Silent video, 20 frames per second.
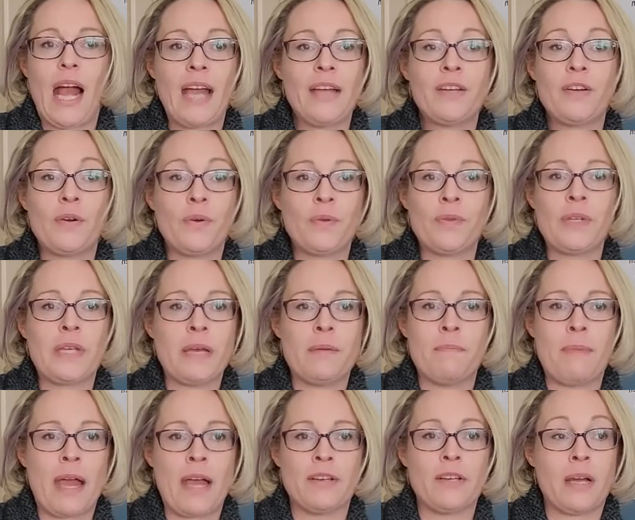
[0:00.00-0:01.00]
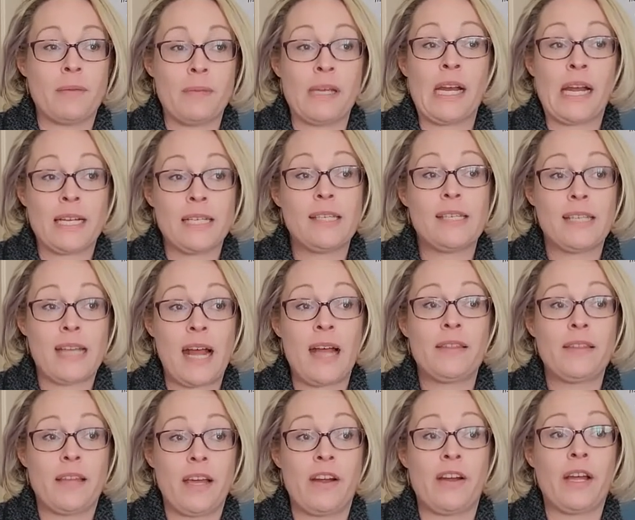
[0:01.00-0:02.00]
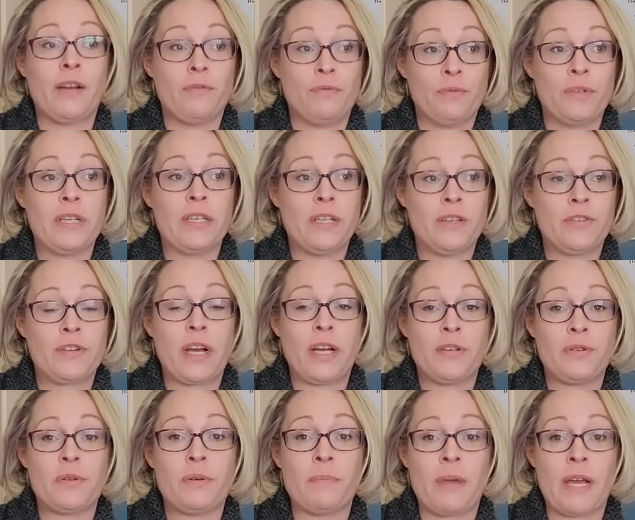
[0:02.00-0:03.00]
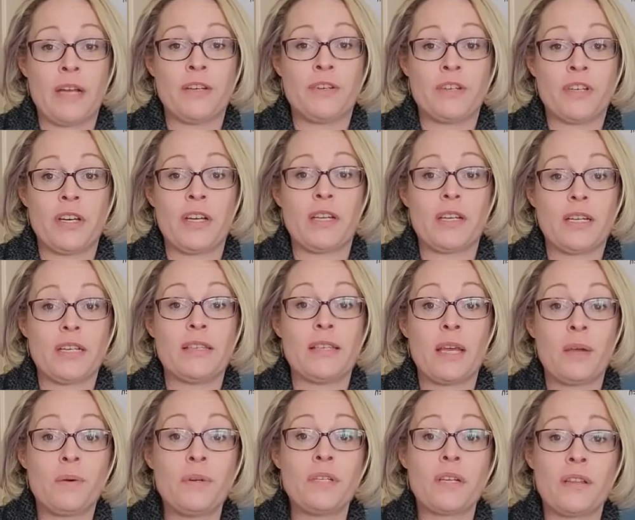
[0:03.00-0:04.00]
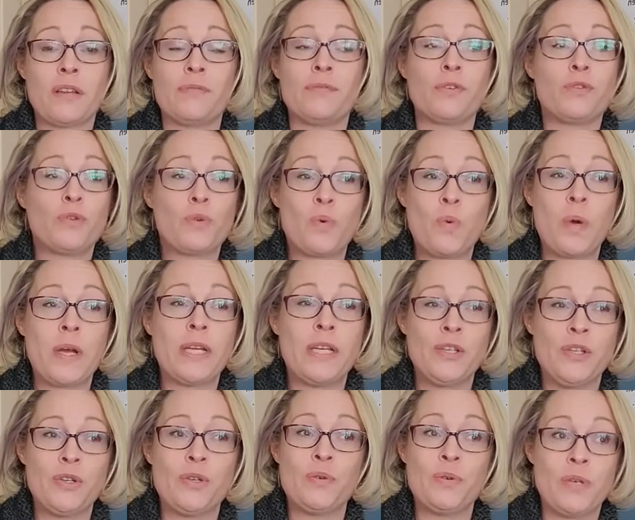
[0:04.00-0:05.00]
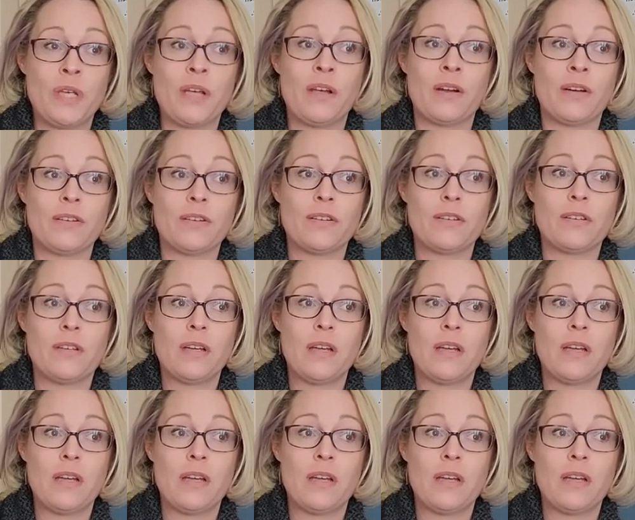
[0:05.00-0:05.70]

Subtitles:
I could only imagine. I mean, I sat there and really tried to imagine it because they were together for 22 years.